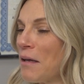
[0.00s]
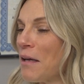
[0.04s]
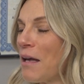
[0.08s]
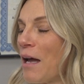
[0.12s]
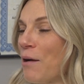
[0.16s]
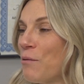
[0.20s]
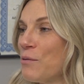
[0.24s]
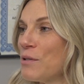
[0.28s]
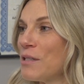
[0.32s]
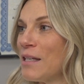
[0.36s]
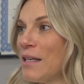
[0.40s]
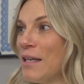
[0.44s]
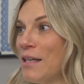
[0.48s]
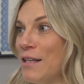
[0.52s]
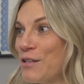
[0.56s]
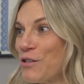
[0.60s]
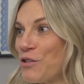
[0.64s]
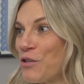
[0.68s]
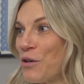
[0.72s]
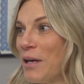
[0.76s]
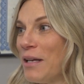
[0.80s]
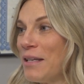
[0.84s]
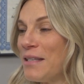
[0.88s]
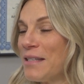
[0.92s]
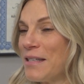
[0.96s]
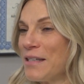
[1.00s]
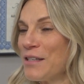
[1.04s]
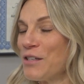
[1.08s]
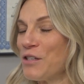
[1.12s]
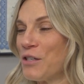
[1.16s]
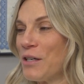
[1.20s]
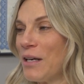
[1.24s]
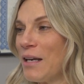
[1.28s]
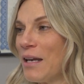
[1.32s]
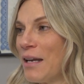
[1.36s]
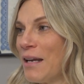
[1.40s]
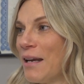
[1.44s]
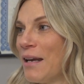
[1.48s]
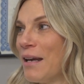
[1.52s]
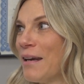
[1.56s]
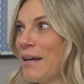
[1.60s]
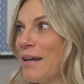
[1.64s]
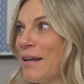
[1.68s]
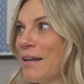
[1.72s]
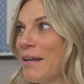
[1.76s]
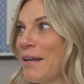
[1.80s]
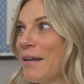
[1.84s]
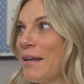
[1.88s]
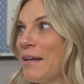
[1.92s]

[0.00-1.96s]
I was in transition,